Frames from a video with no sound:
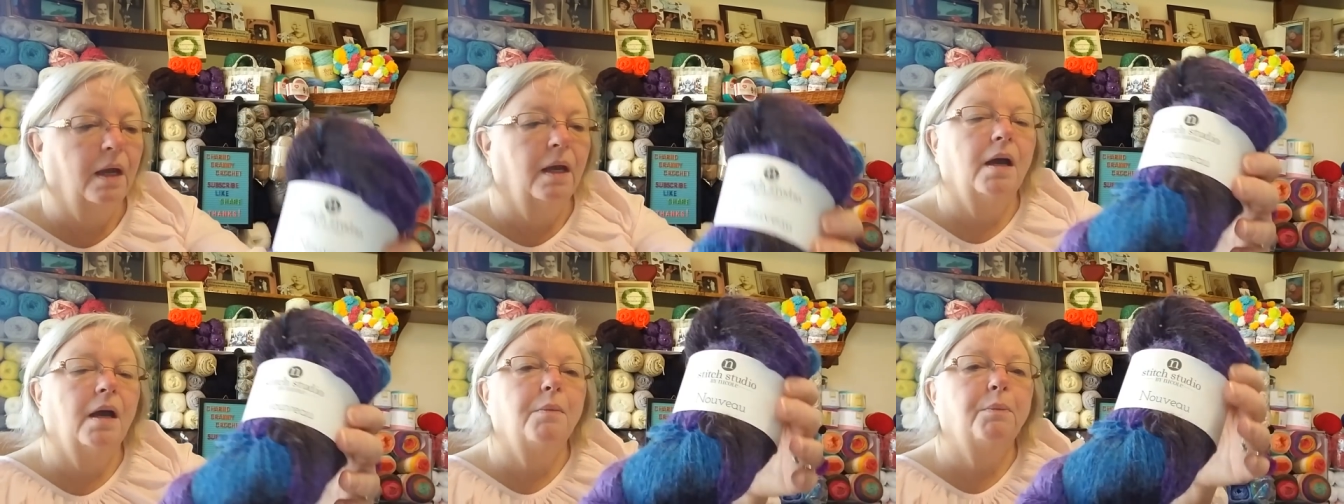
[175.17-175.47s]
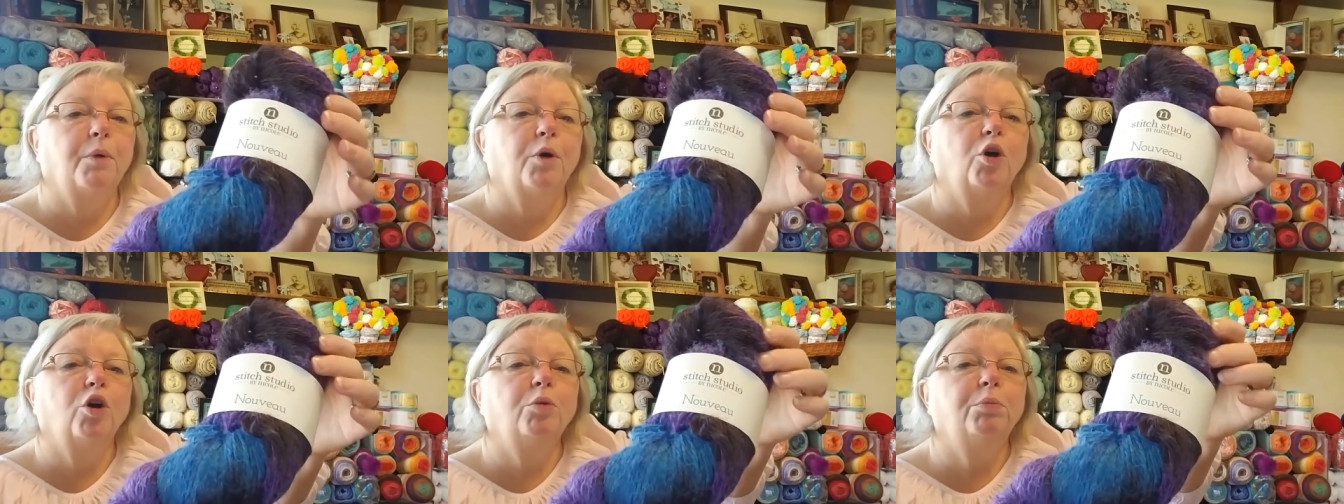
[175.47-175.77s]
got
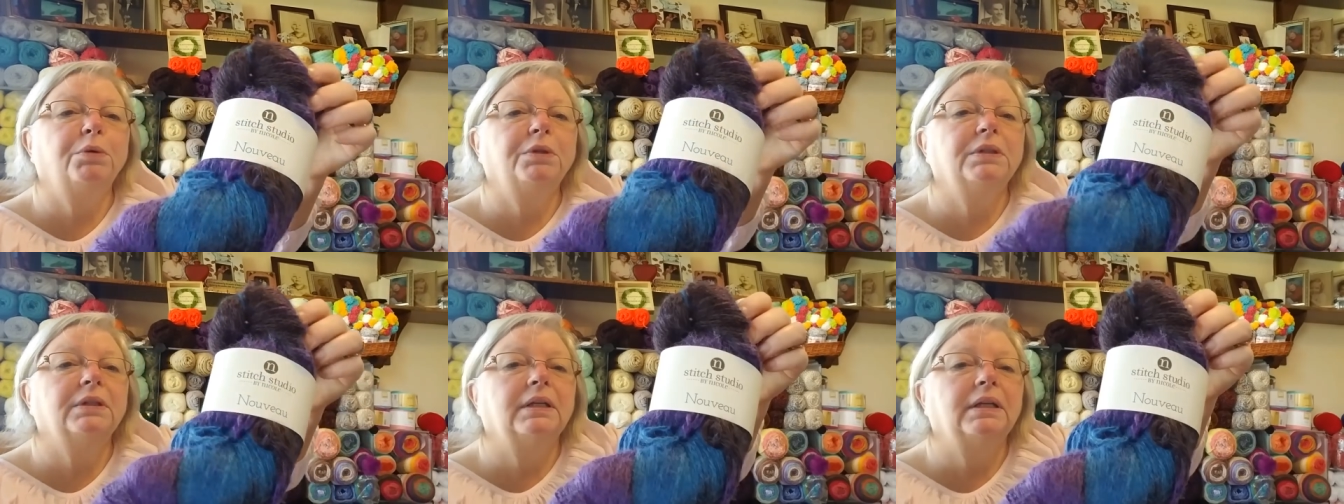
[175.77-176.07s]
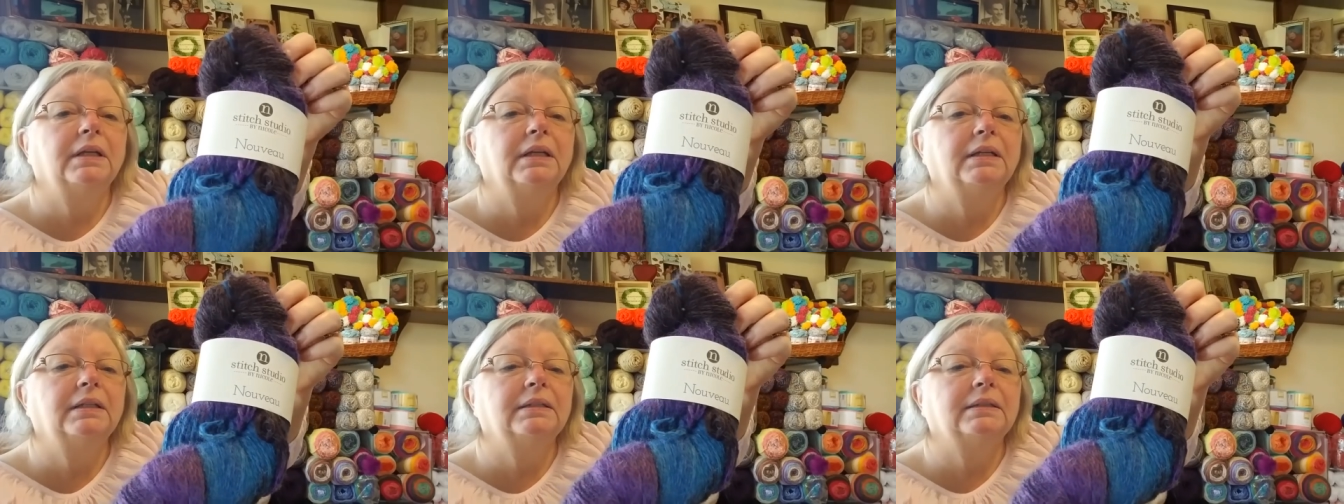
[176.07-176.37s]
purple in
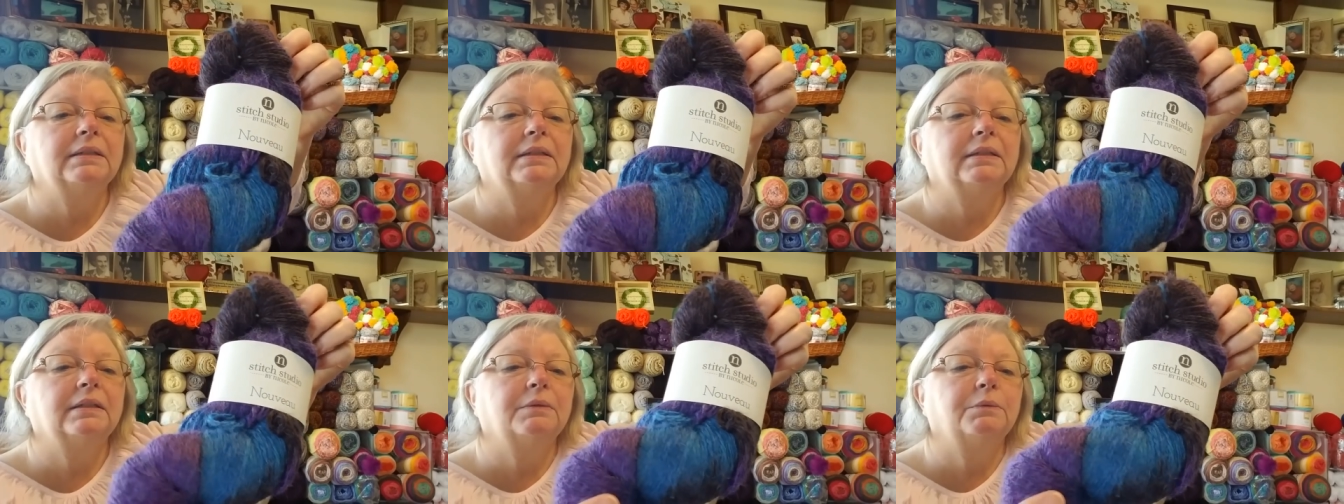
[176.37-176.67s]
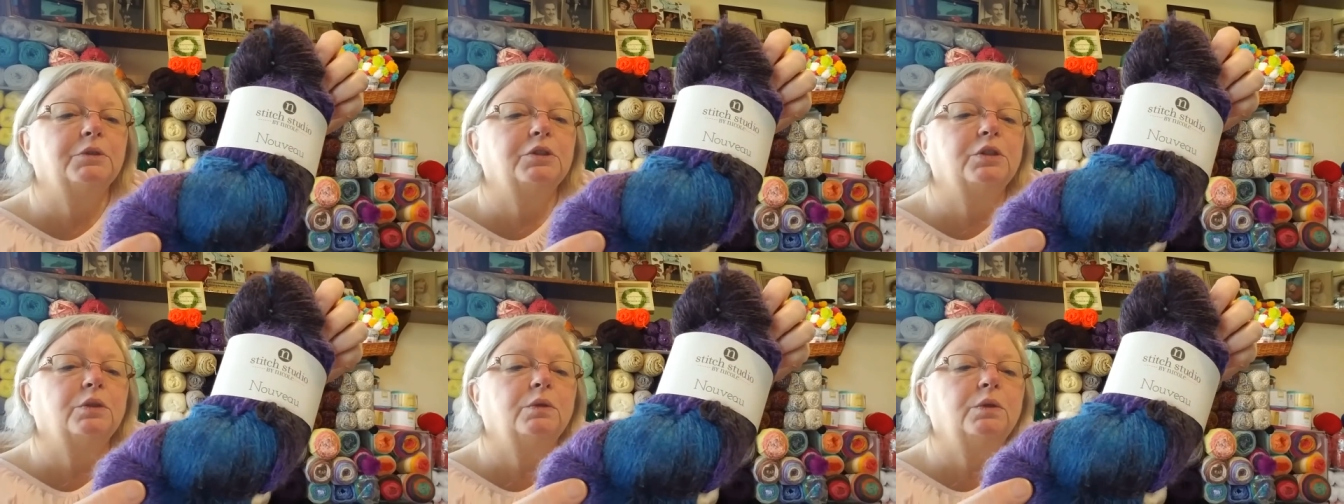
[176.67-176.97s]
it, and it
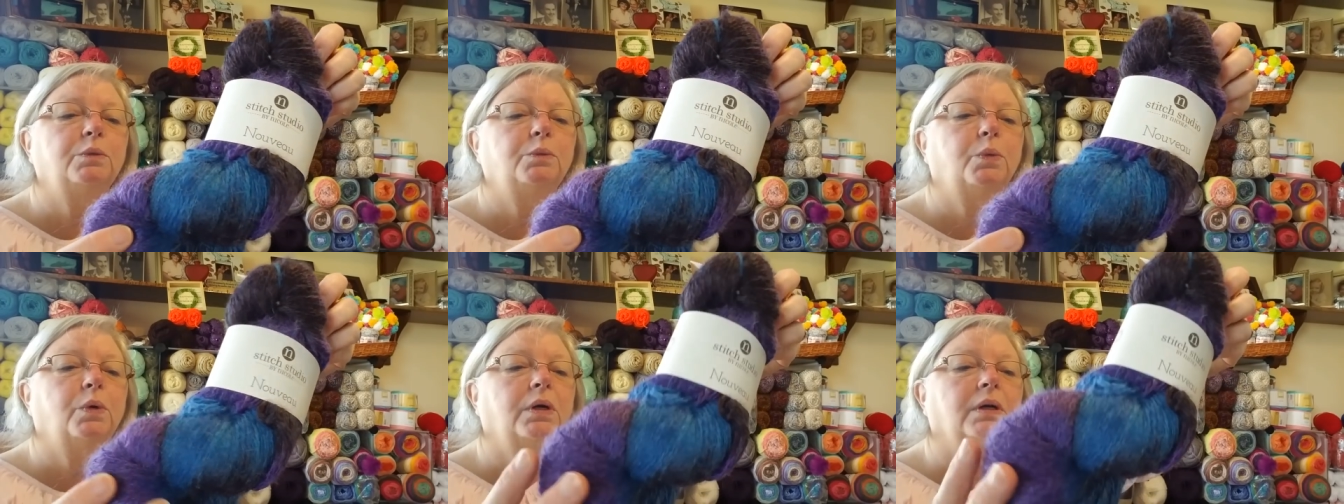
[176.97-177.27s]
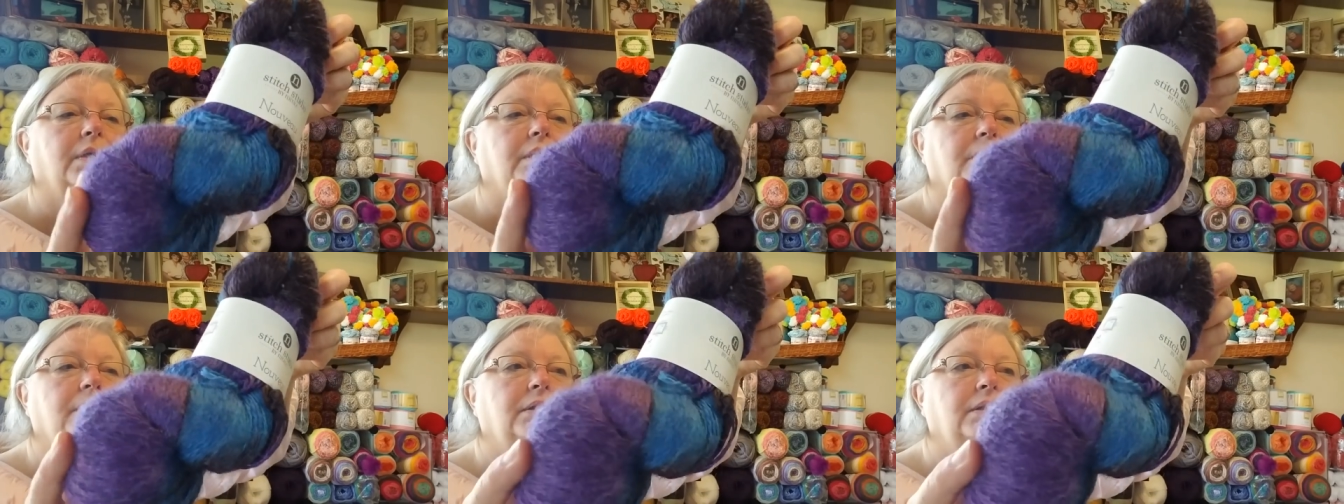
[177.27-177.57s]
was the only
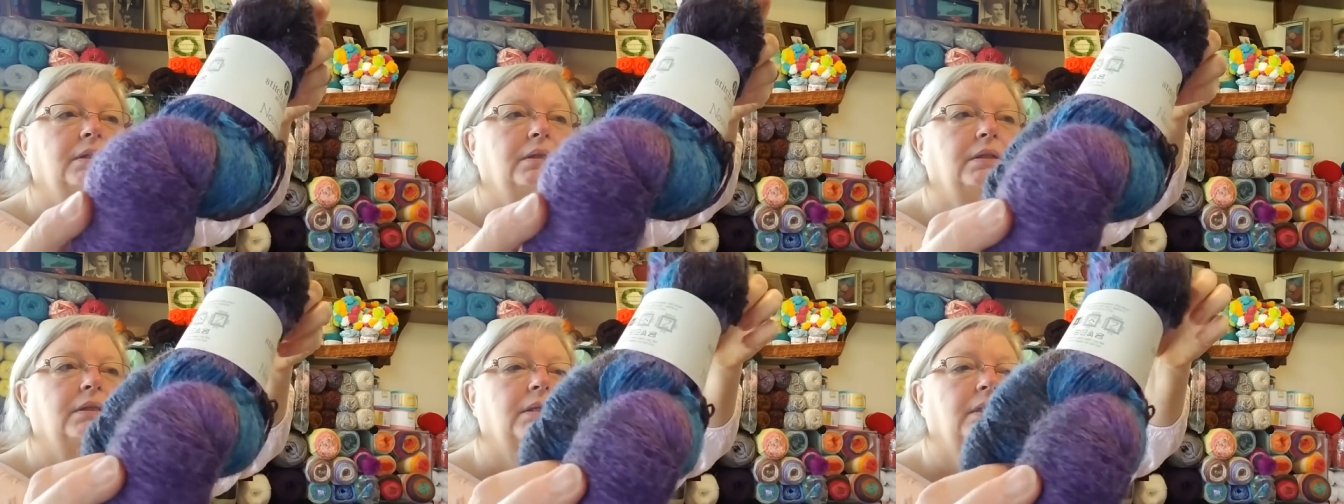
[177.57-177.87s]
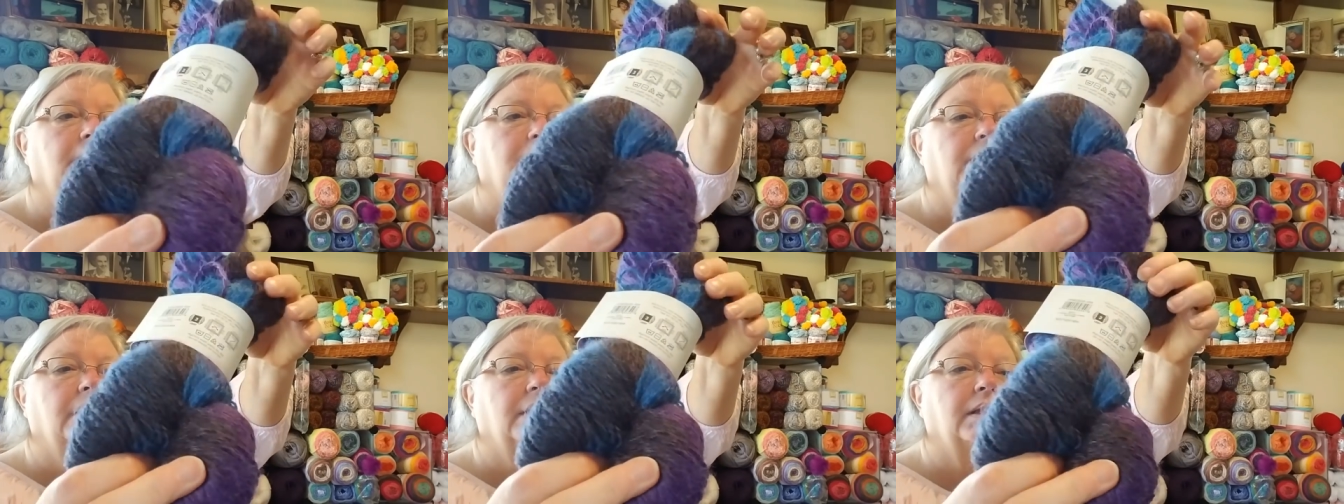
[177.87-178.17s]
one
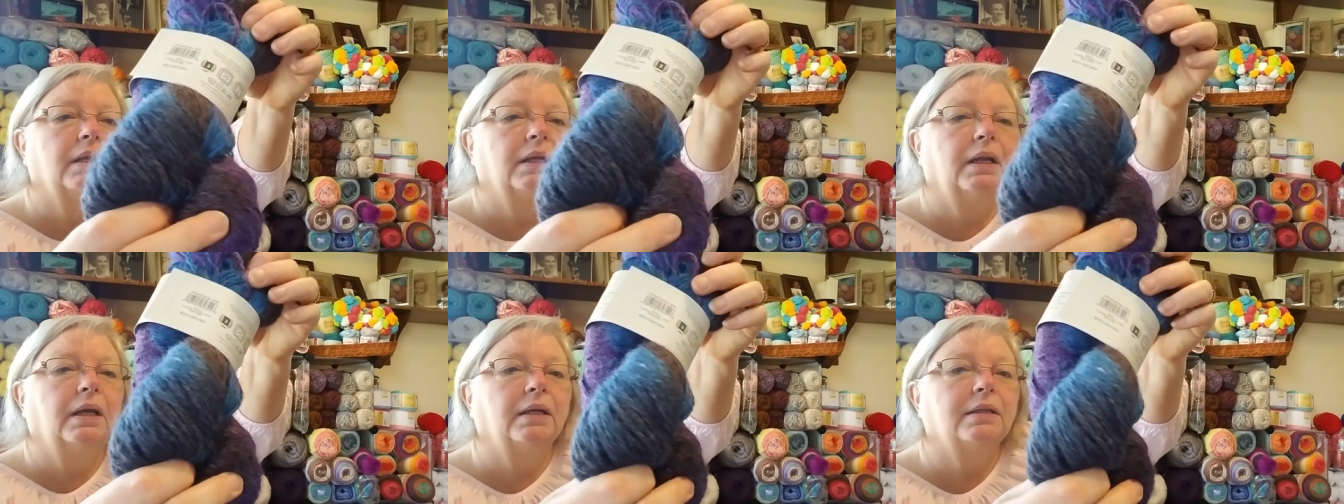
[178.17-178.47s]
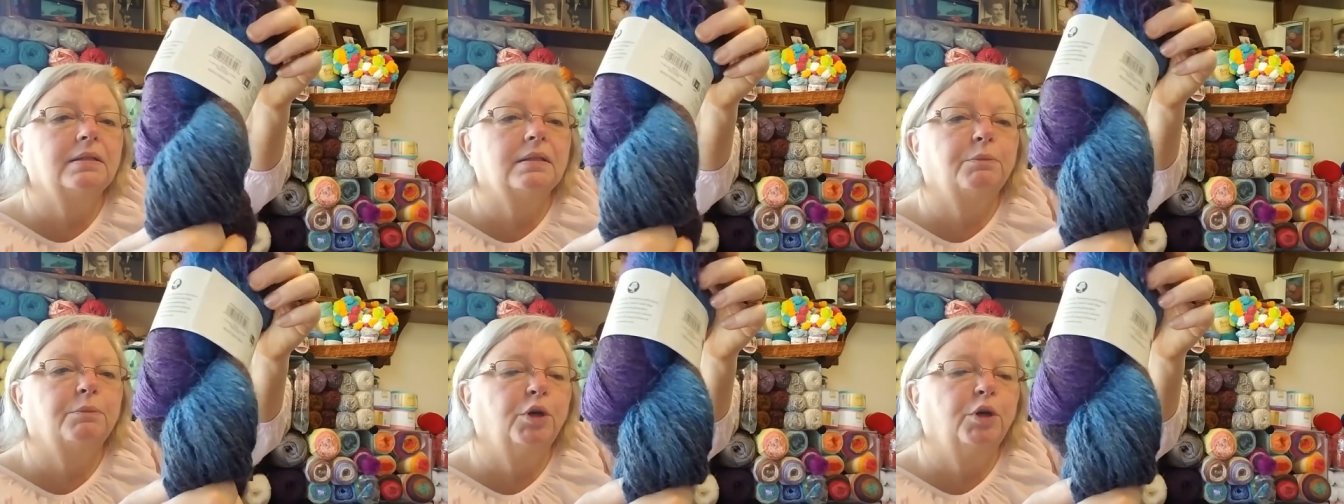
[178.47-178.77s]
that has
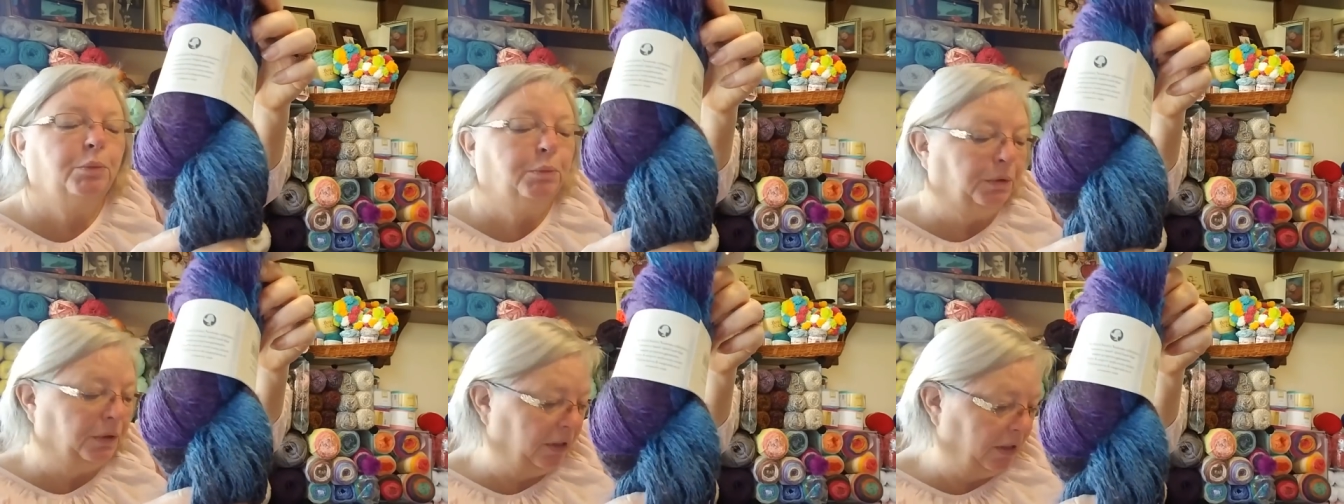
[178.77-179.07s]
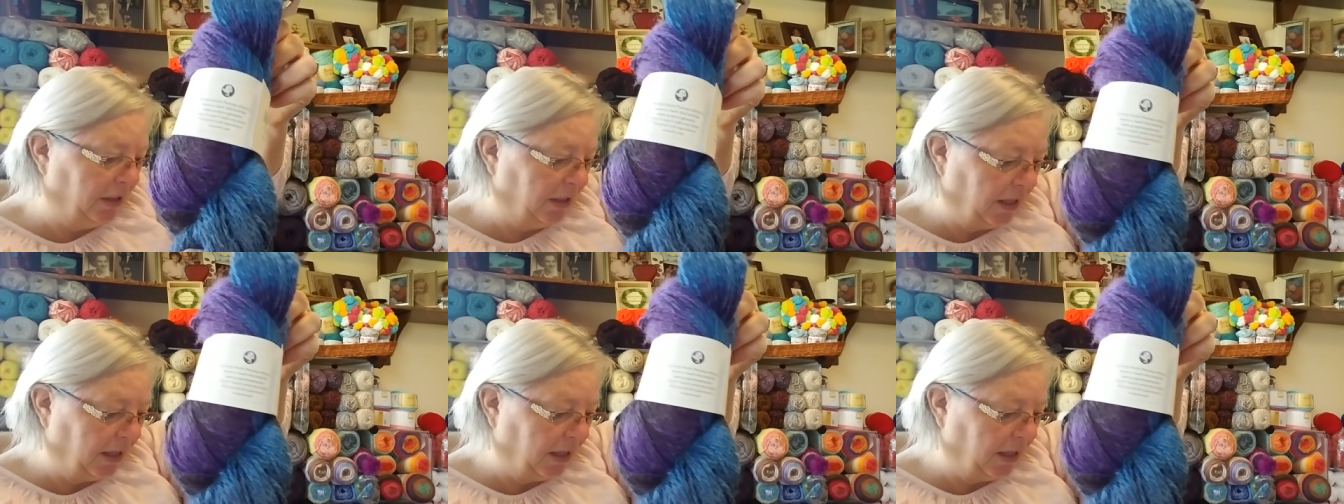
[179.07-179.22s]
the purple in it.